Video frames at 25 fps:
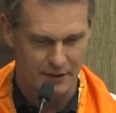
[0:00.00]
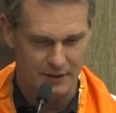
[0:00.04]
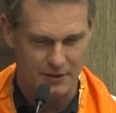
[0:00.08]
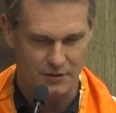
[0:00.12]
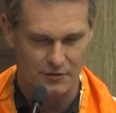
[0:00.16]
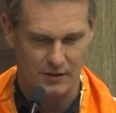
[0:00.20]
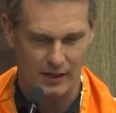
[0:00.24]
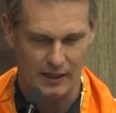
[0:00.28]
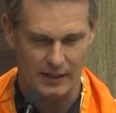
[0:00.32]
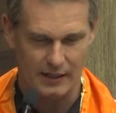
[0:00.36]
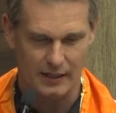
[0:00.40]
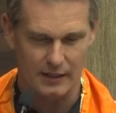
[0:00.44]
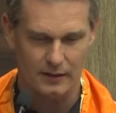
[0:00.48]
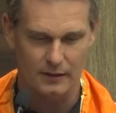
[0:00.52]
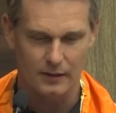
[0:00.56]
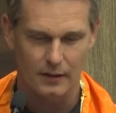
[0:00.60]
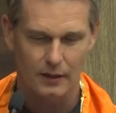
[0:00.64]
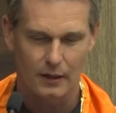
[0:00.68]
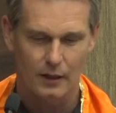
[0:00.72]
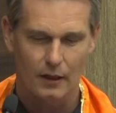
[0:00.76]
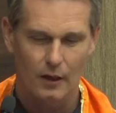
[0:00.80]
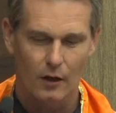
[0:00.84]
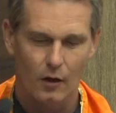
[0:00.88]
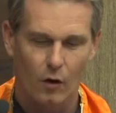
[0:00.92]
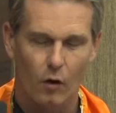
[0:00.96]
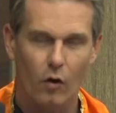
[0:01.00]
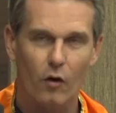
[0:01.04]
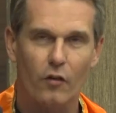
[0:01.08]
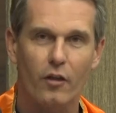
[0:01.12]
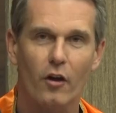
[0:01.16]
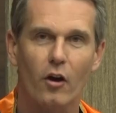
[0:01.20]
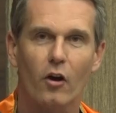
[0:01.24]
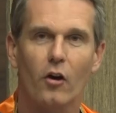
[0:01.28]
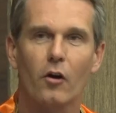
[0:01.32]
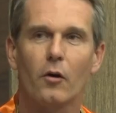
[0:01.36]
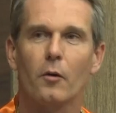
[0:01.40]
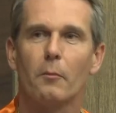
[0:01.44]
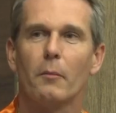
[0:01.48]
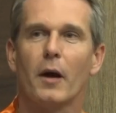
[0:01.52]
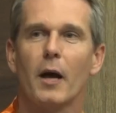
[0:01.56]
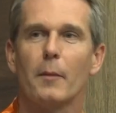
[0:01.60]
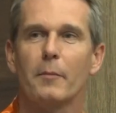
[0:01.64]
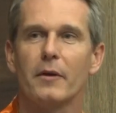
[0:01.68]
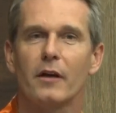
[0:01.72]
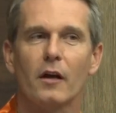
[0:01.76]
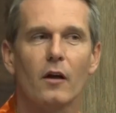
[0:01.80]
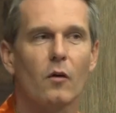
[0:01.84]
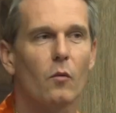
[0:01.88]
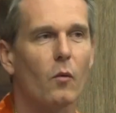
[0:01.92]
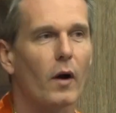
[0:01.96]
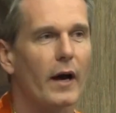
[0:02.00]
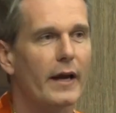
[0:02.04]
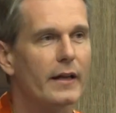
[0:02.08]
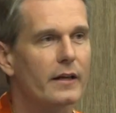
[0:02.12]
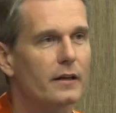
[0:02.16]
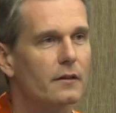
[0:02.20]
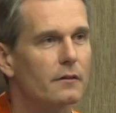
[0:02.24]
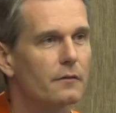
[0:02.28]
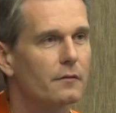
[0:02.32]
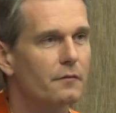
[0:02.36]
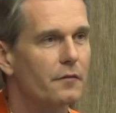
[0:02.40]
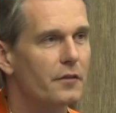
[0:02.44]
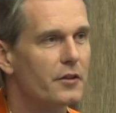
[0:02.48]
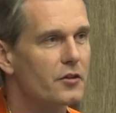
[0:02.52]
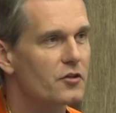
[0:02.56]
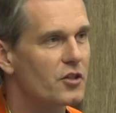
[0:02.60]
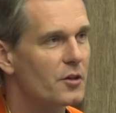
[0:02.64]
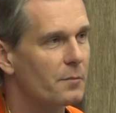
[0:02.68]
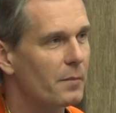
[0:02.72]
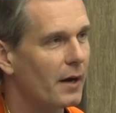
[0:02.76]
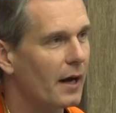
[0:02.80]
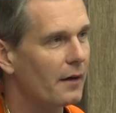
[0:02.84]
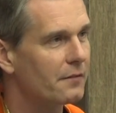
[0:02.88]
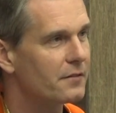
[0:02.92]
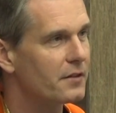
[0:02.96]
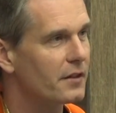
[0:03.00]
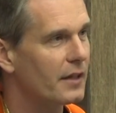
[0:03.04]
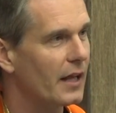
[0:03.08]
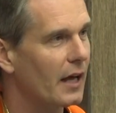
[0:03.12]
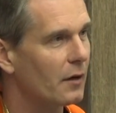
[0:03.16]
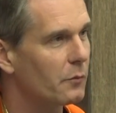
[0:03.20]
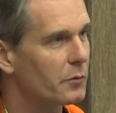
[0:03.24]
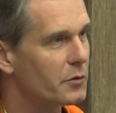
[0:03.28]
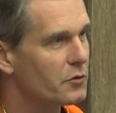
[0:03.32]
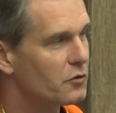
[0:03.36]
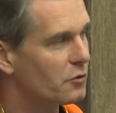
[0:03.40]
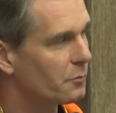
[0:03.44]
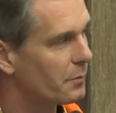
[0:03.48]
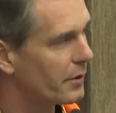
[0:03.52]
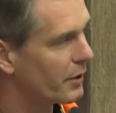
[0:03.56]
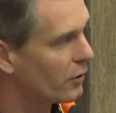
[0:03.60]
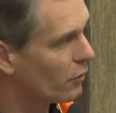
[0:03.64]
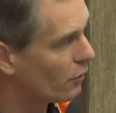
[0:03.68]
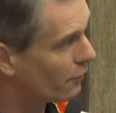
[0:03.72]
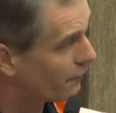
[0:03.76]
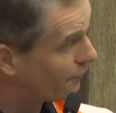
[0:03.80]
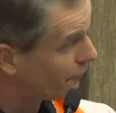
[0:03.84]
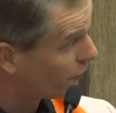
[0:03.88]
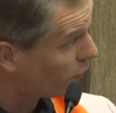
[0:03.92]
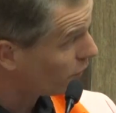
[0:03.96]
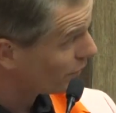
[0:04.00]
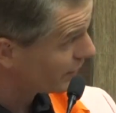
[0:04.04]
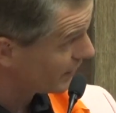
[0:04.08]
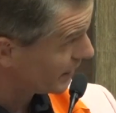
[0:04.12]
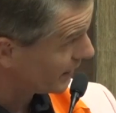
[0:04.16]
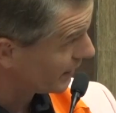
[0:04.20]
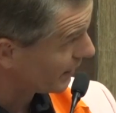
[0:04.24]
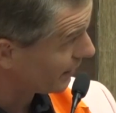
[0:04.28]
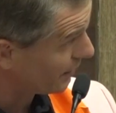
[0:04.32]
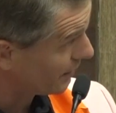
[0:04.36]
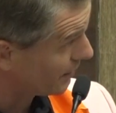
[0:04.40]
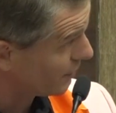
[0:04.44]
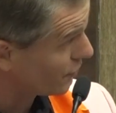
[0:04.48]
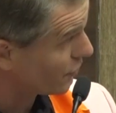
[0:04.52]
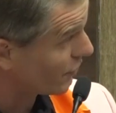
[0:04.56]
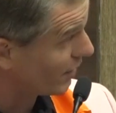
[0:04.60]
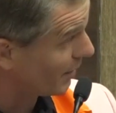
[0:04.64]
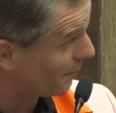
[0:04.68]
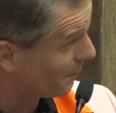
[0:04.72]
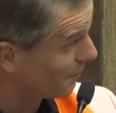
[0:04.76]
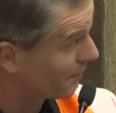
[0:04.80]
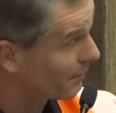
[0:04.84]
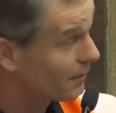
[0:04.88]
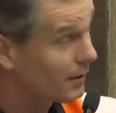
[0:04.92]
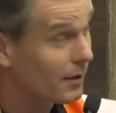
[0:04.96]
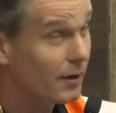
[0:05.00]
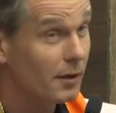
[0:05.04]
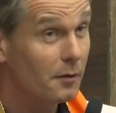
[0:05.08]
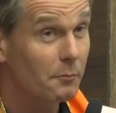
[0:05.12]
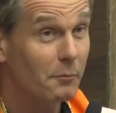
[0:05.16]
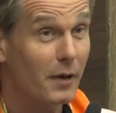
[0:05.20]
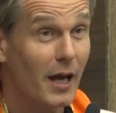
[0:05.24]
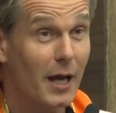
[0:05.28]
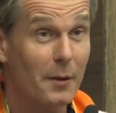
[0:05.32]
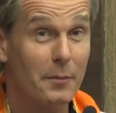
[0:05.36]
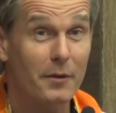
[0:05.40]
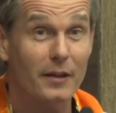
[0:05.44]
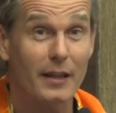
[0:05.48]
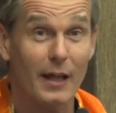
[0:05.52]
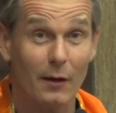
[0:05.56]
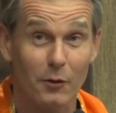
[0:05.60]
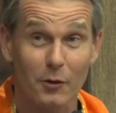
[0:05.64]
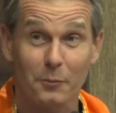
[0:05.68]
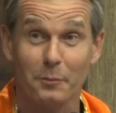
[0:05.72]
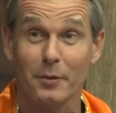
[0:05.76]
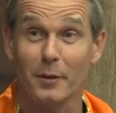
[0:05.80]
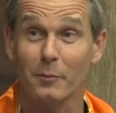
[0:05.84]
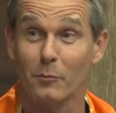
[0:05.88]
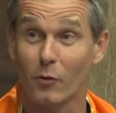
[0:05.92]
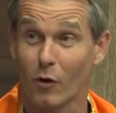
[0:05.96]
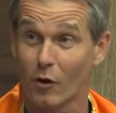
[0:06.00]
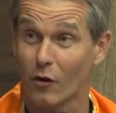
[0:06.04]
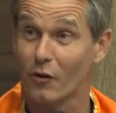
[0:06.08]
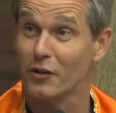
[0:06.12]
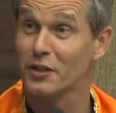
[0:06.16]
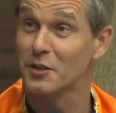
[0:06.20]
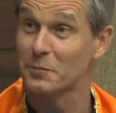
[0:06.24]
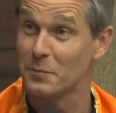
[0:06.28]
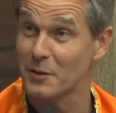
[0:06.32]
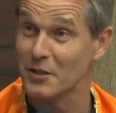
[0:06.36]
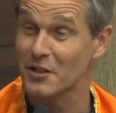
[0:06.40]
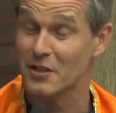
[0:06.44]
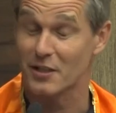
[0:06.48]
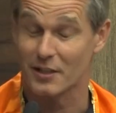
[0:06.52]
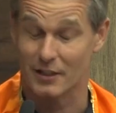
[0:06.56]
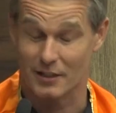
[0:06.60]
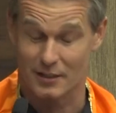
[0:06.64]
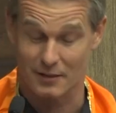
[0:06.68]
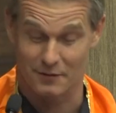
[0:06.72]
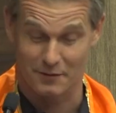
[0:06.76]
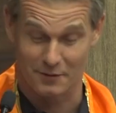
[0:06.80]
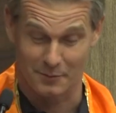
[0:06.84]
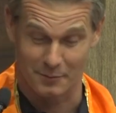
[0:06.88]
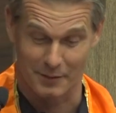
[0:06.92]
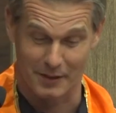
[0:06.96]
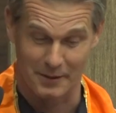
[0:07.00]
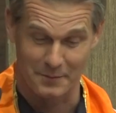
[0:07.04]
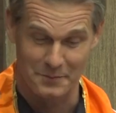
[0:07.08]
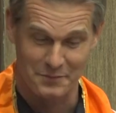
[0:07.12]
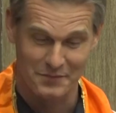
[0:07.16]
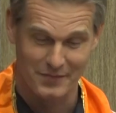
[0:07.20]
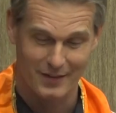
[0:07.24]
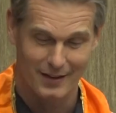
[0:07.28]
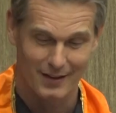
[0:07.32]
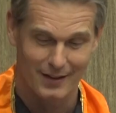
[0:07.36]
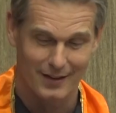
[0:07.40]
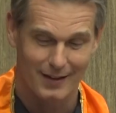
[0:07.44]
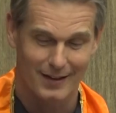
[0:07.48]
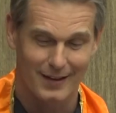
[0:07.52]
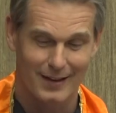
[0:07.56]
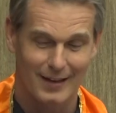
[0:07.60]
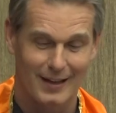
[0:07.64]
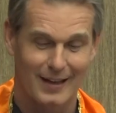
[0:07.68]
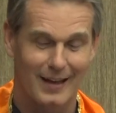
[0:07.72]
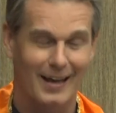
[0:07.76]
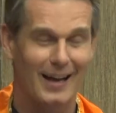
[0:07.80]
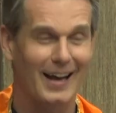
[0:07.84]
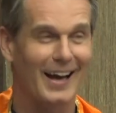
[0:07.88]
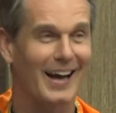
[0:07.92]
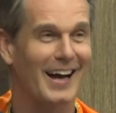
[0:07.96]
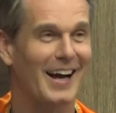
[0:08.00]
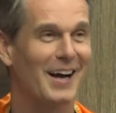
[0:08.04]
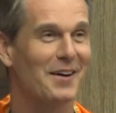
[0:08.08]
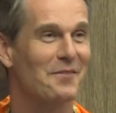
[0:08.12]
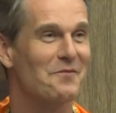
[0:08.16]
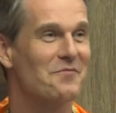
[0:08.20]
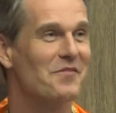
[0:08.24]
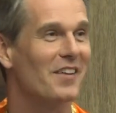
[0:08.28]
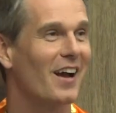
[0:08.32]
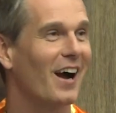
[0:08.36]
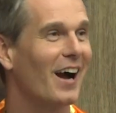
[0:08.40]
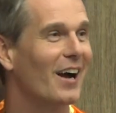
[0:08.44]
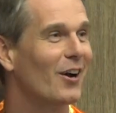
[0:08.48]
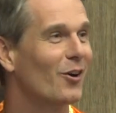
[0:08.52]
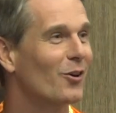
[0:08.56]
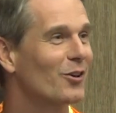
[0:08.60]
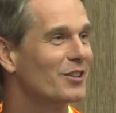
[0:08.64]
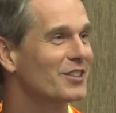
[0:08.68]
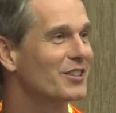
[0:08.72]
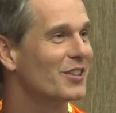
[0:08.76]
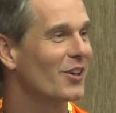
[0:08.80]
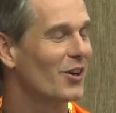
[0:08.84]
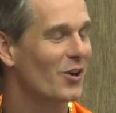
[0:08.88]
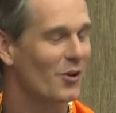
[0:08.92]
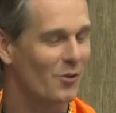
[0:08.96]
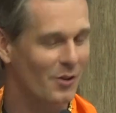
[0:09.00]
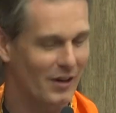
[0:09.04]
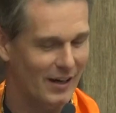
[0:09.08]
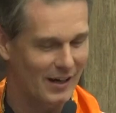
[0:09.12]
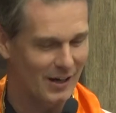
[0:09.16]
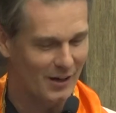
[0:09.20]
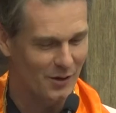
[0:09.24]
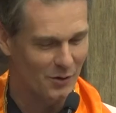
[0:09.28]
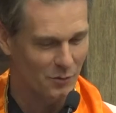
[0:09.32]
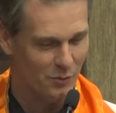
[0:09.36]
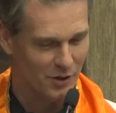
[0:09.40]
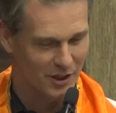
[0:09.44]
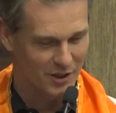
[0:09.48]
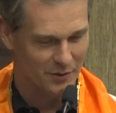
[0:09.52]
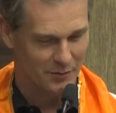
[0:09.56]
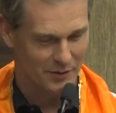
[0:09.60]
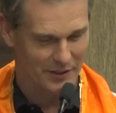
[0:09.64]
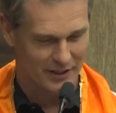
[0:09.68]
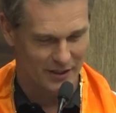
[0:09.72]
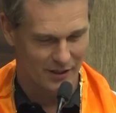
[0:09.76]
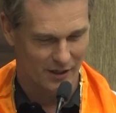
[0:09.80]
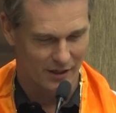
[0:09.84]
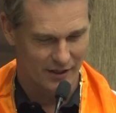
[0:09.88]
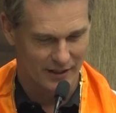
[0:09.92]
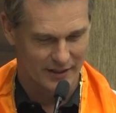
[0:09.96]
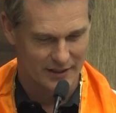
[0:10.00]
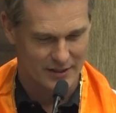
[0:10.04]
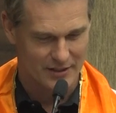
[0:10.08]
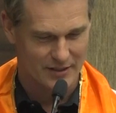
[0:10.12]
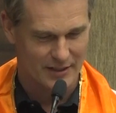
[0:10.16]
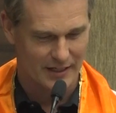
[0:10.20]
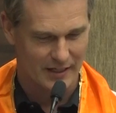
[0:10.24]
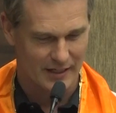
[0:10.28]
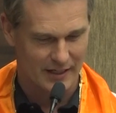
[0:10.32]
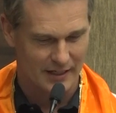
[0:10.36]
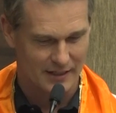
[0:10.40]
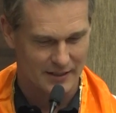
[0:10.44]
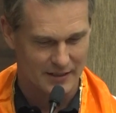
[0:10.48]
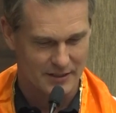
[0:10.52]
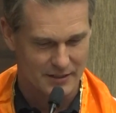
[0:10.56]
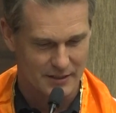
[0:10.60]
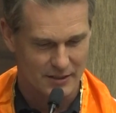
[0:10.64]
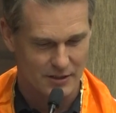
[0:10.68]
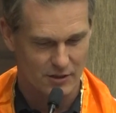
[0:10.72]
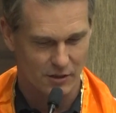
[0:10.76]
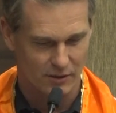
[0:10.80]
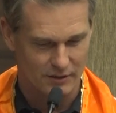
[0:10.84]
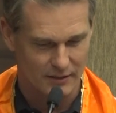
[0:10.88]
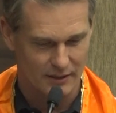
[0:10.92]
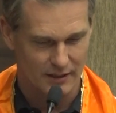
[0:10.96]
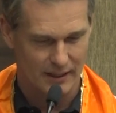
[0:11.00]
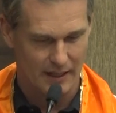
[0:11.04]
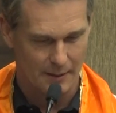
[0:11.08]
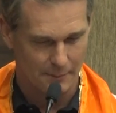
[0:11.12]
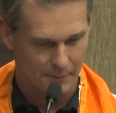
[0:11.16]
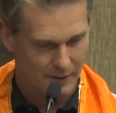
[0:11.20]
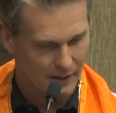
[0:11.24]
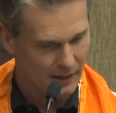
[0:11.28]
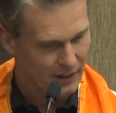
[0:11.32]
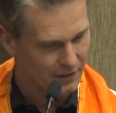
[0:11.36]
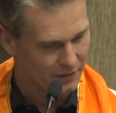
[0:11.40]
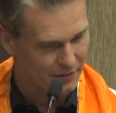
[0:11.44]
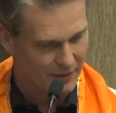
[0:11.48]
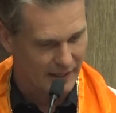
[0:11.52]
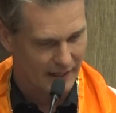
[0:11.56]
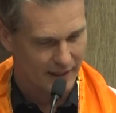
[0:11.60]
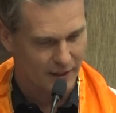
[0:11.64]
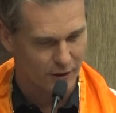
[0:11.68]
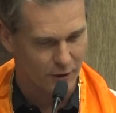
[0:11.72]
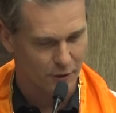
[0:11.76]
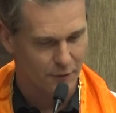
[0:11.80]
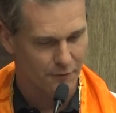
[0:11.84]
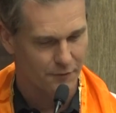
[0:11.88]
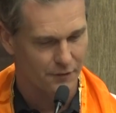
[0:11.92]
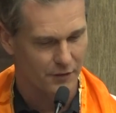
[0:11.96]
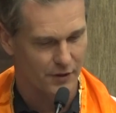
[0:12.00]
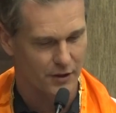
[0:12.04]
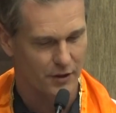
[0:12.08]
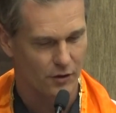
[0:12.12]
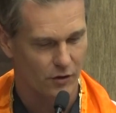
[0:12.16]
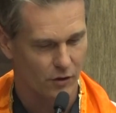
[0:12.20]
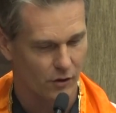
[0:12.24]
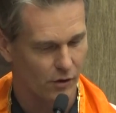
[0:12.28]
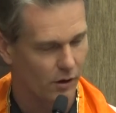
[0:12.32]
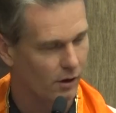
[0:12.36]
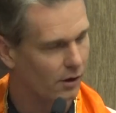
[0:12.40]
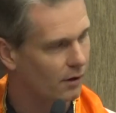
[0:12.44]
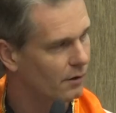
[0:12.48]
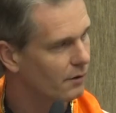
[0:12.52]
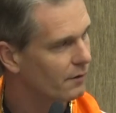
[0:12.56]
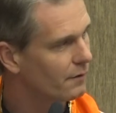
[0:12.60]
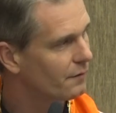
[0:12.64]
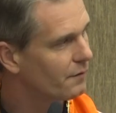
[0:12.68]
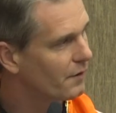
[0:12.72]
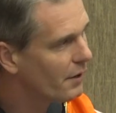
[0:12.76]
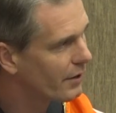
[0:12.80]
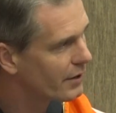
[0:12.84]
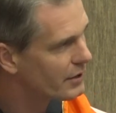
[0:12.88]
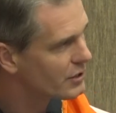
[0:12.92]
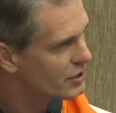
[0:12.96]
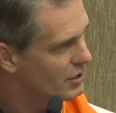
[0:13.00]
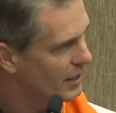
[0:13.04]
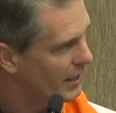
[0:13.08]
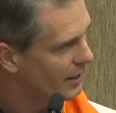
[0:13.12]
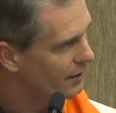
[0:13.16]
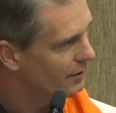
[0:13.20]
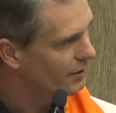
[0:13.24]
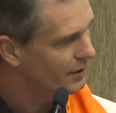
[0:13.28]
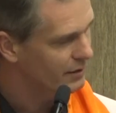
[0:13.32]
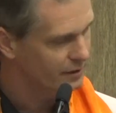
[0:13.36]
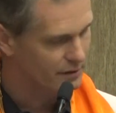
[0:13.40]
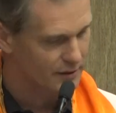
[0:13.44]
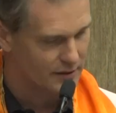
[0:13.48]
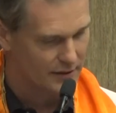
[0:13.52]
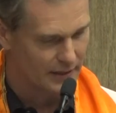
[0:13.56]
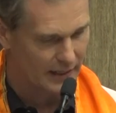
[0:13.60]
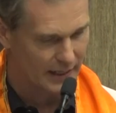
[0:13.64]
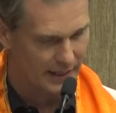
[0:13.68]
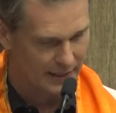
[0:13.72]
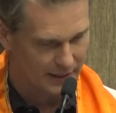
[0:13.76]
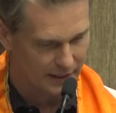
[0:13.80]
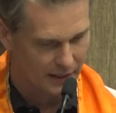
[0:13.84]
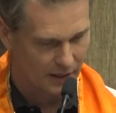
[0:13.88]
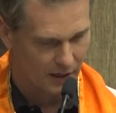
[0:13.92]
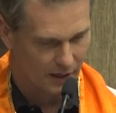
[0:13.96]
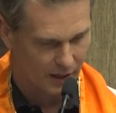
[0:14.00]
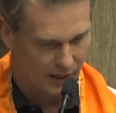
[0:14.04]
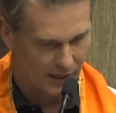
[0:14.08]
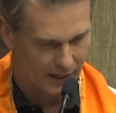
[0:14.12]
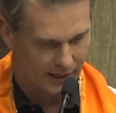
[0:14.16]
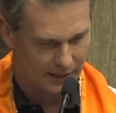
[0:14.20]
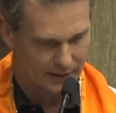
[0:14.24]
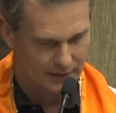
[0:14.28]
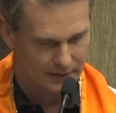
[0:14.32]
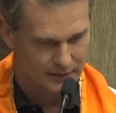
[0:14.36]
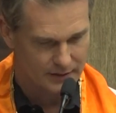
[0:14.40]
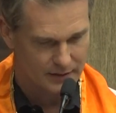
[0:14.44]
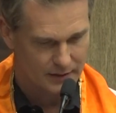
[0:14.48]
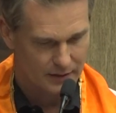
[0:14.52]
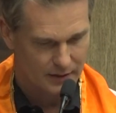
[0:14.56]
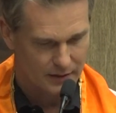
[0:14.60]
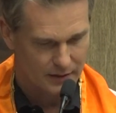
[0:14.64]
in Australia, although maybe I'll wait for the trip after that, which will be your 40th trip. Maybe that will be more auspicious. I also want to acknowledge Dr. Lamba. Thank you for your very generous and kind